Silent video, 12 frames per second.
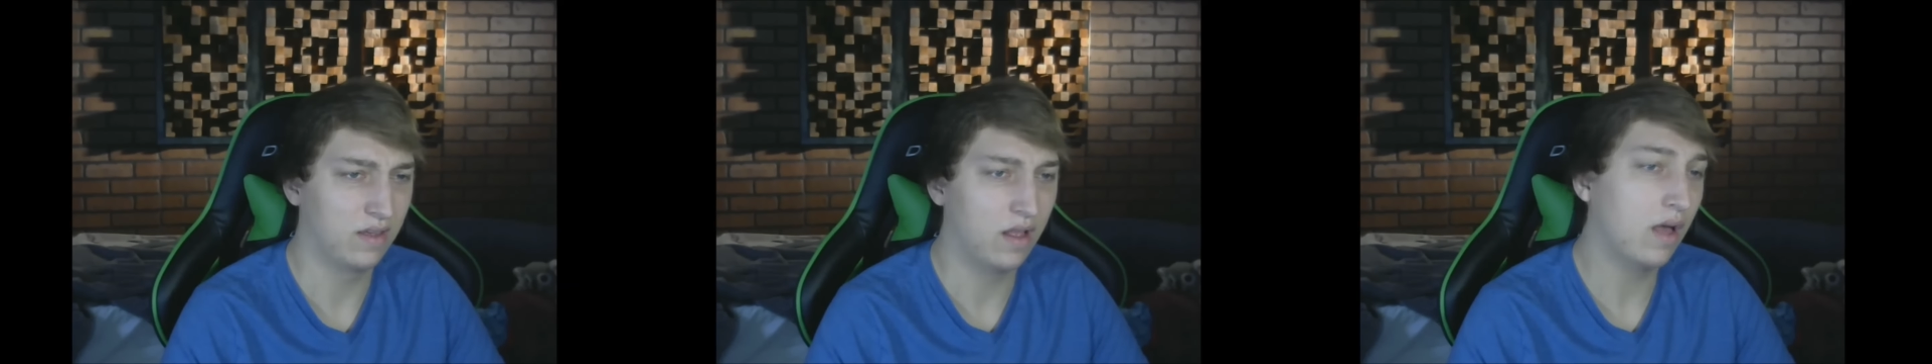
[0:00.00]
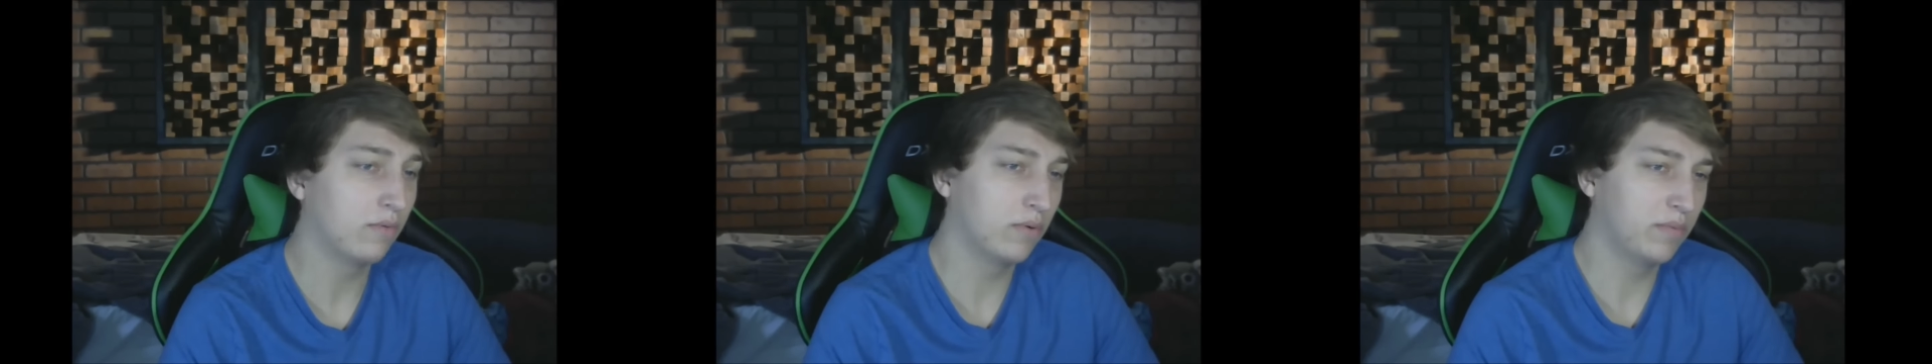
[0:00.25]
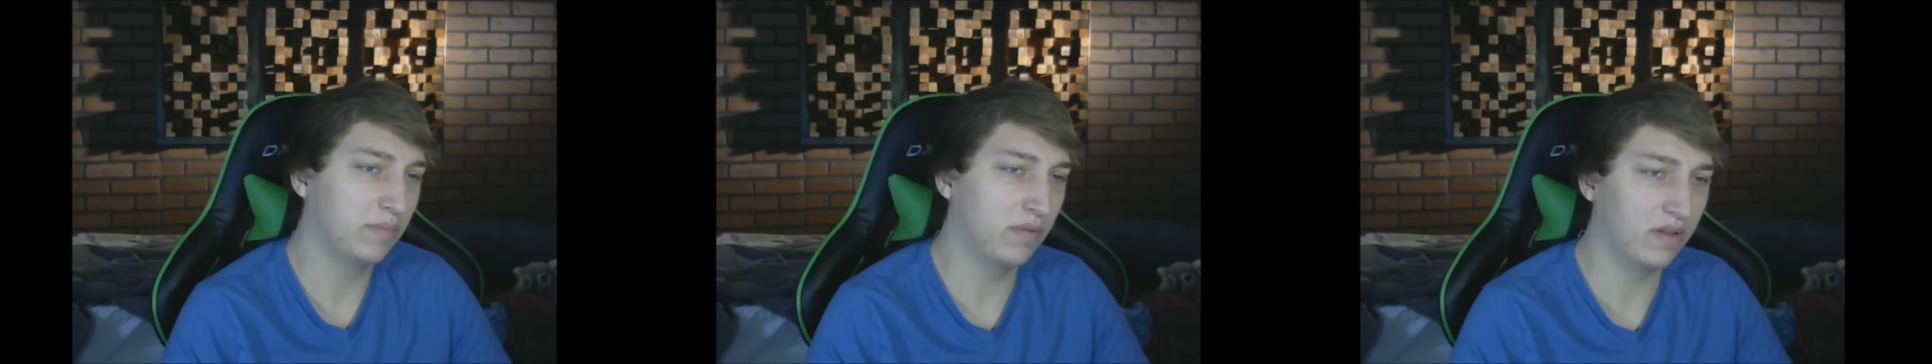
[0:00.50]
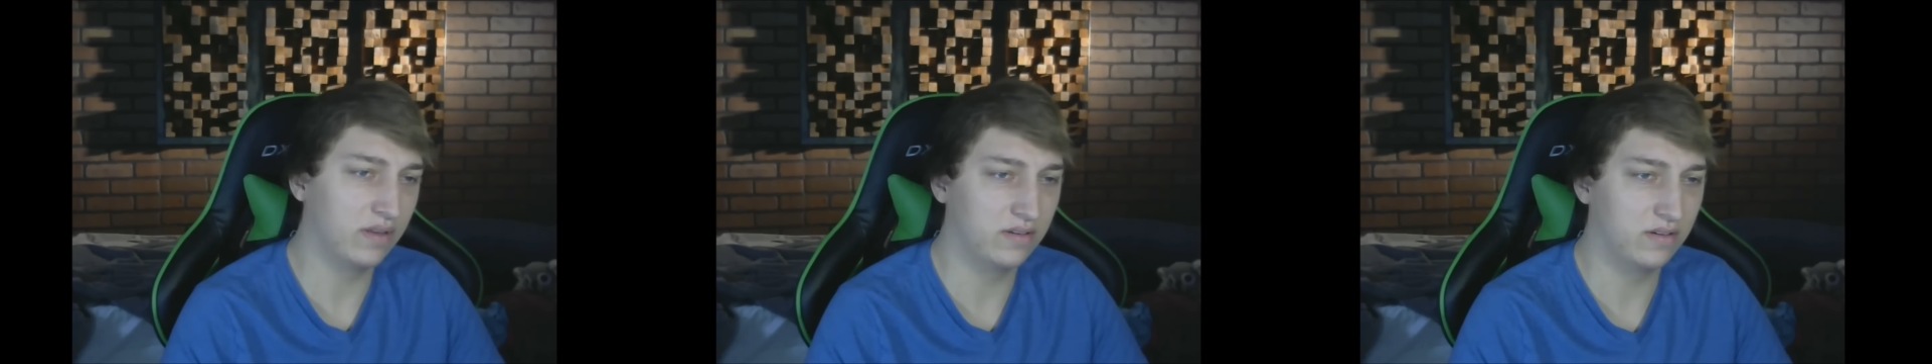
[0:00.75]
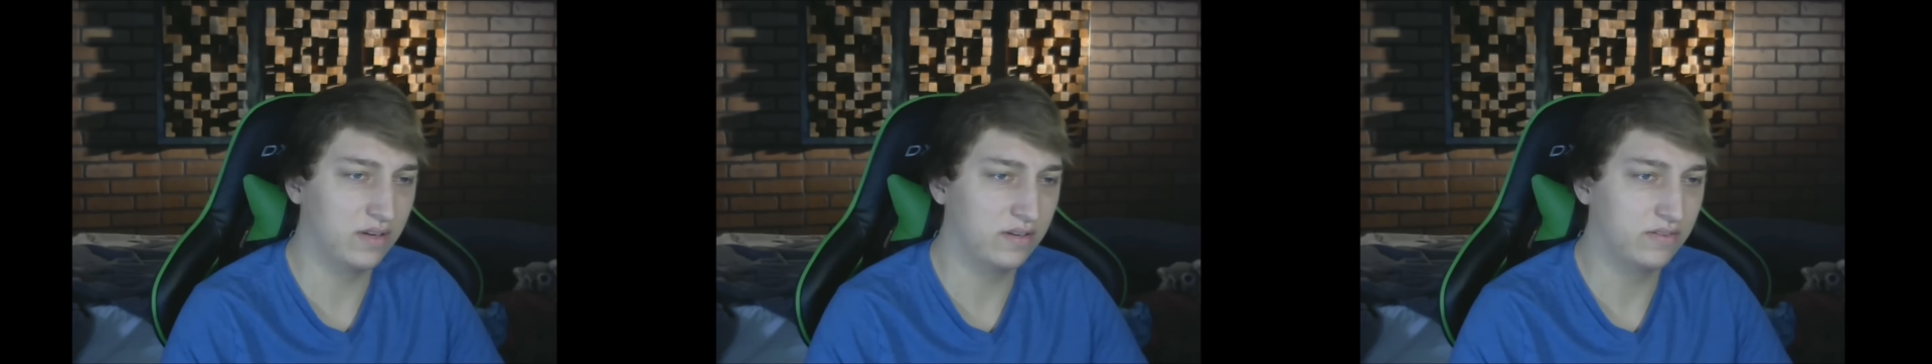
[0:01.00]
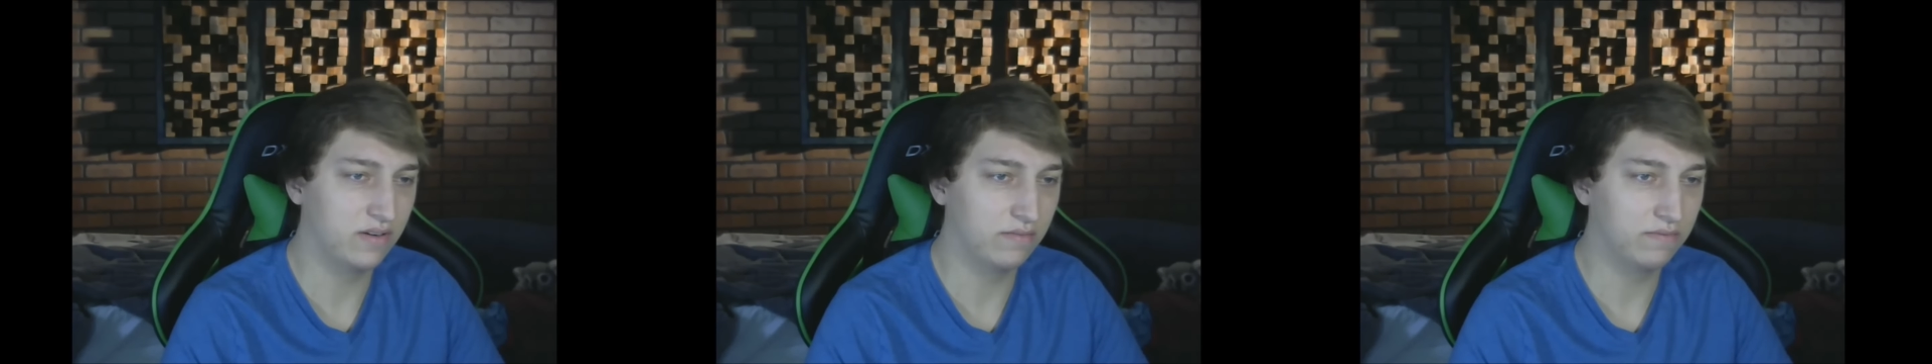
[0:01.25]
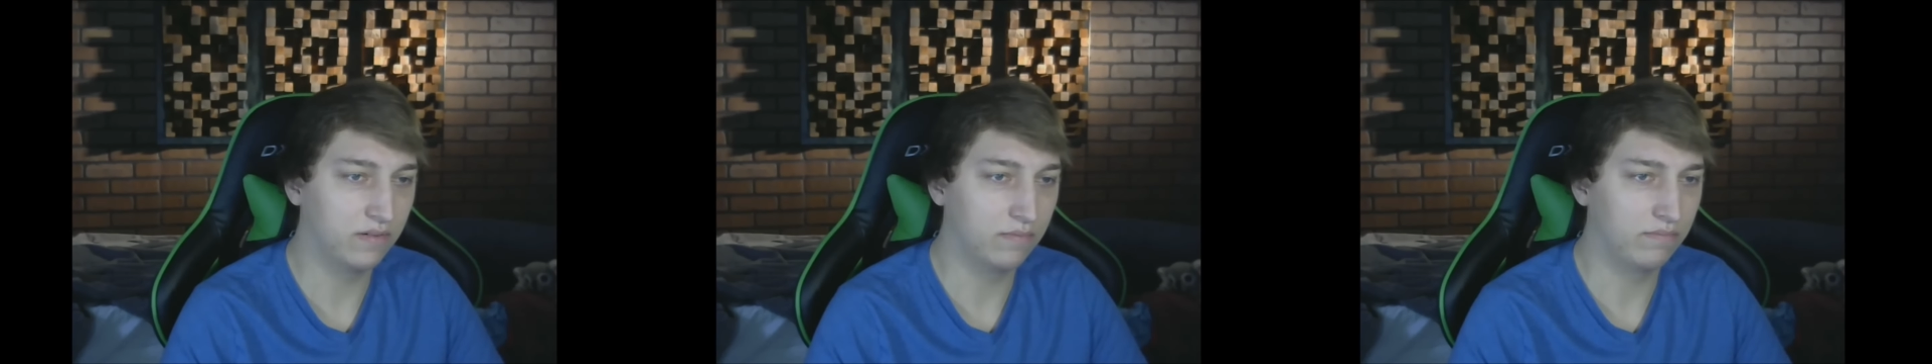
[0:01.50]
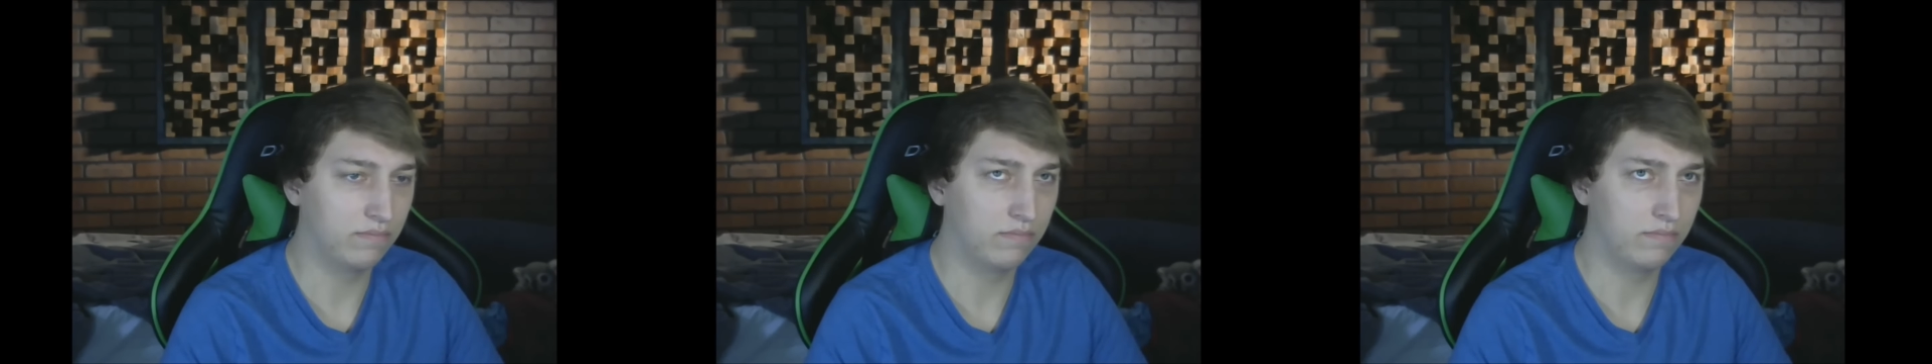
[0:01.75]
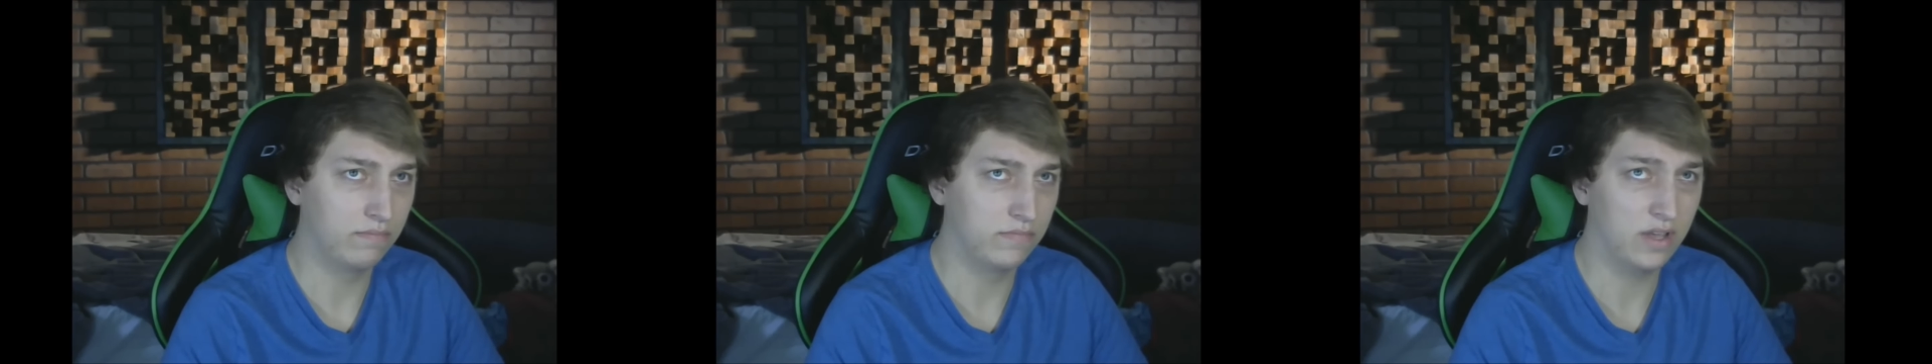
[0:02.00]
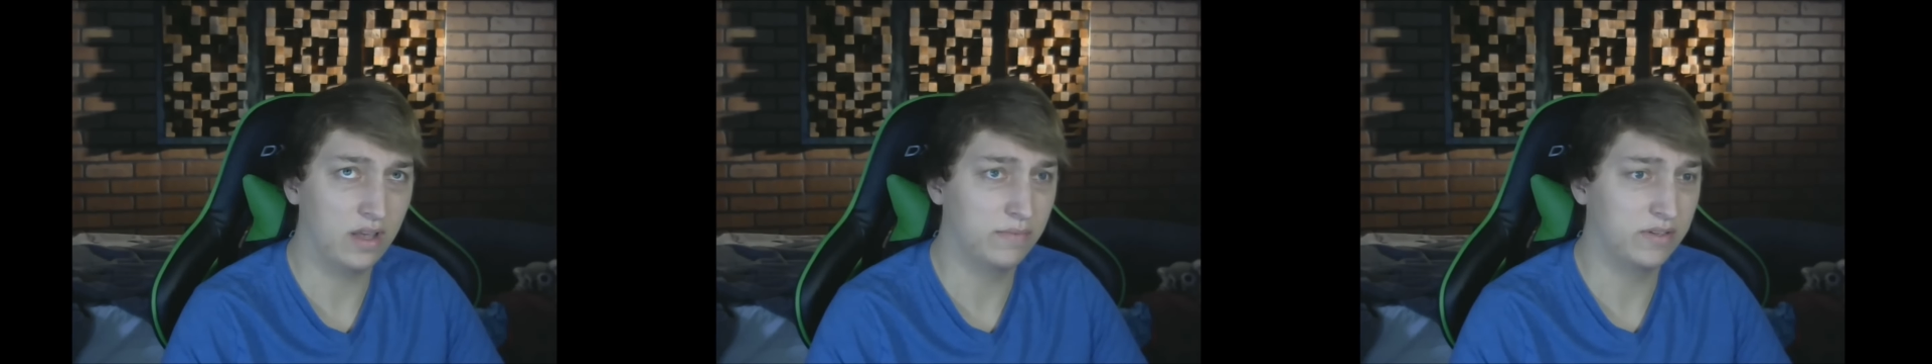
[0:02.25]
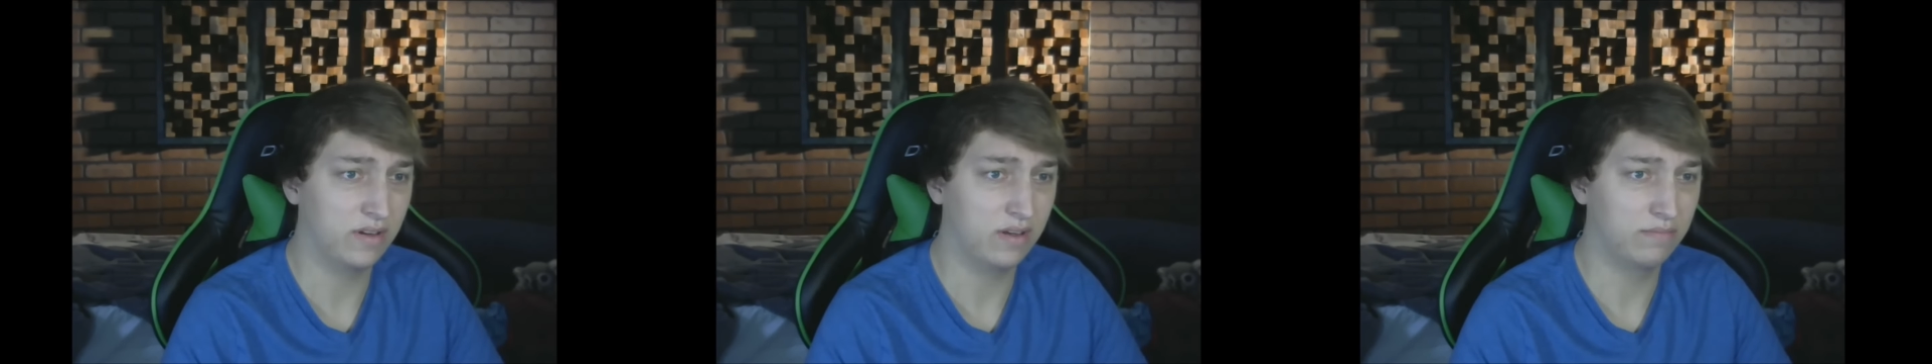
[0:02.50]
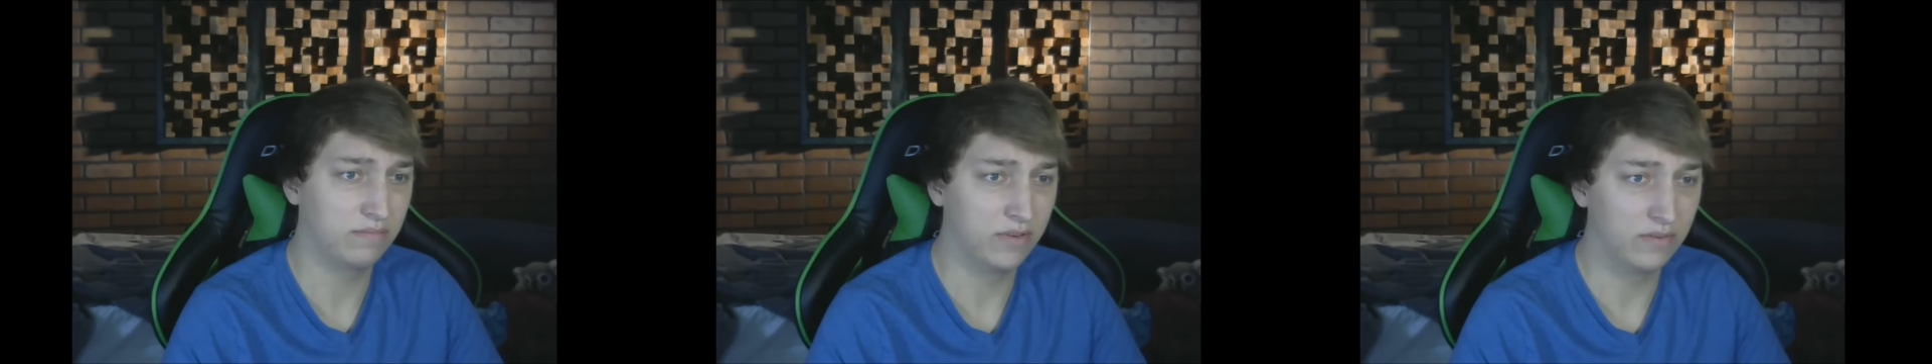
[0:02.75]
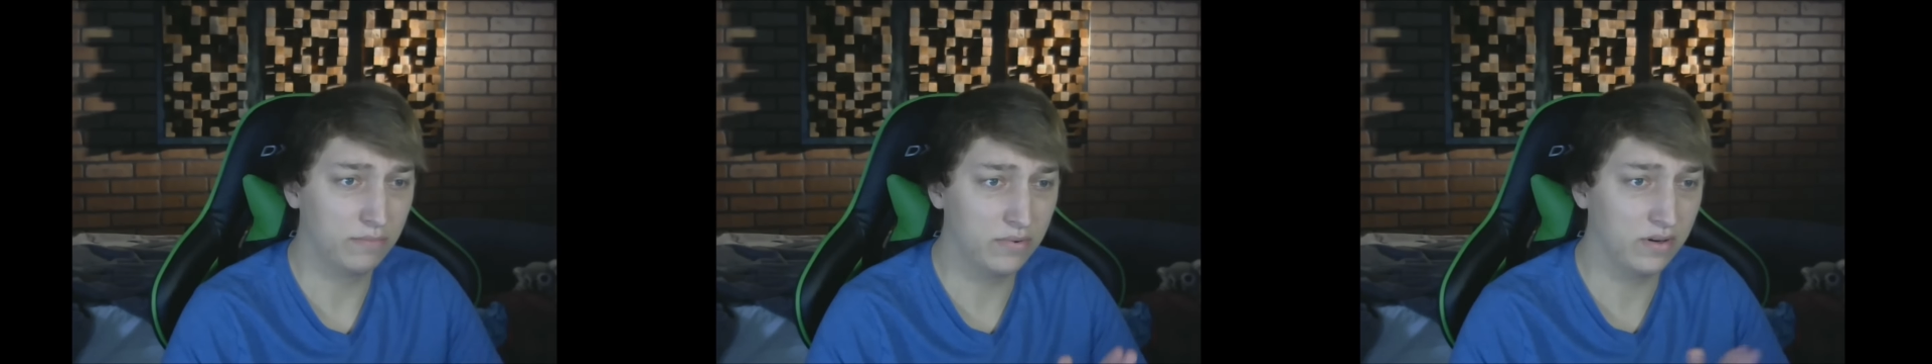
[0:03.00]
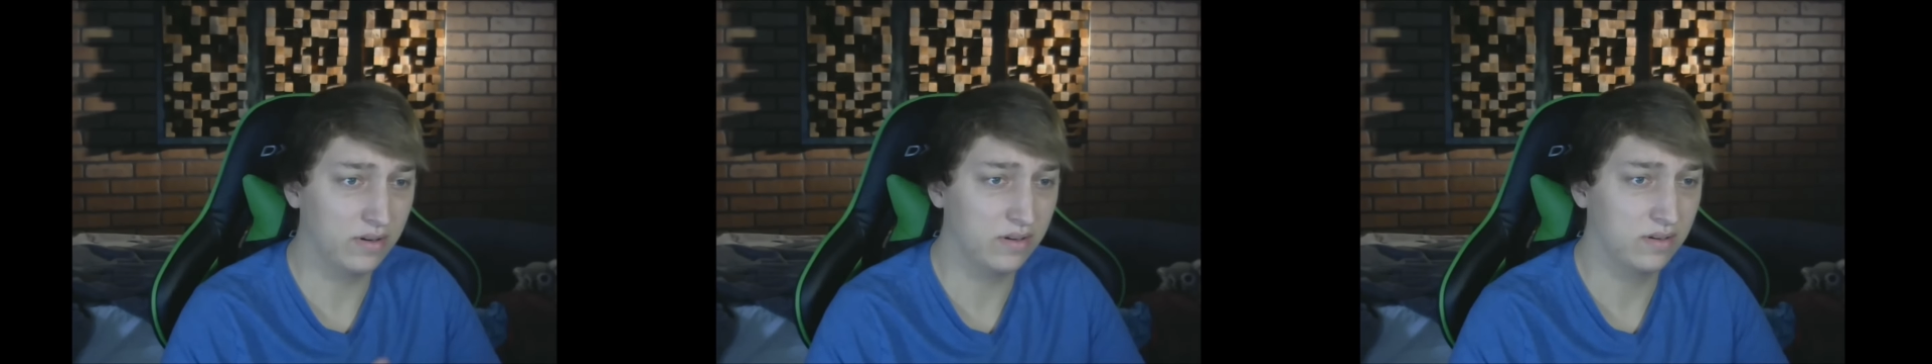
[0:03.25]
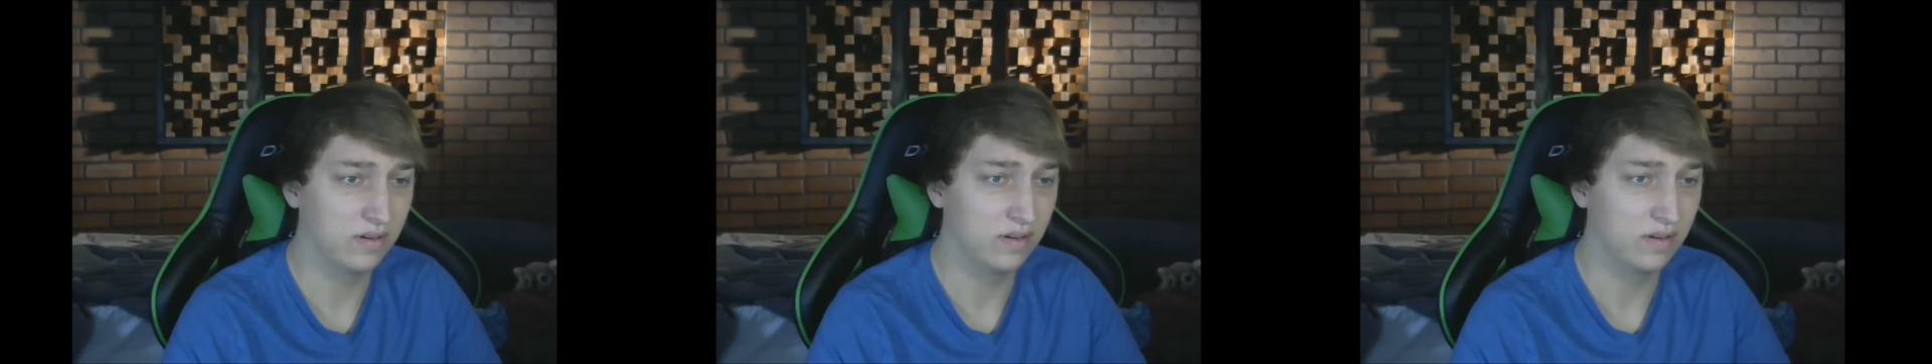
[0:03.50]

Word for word: I will be playing, you know, HCF from time to time. Pretty.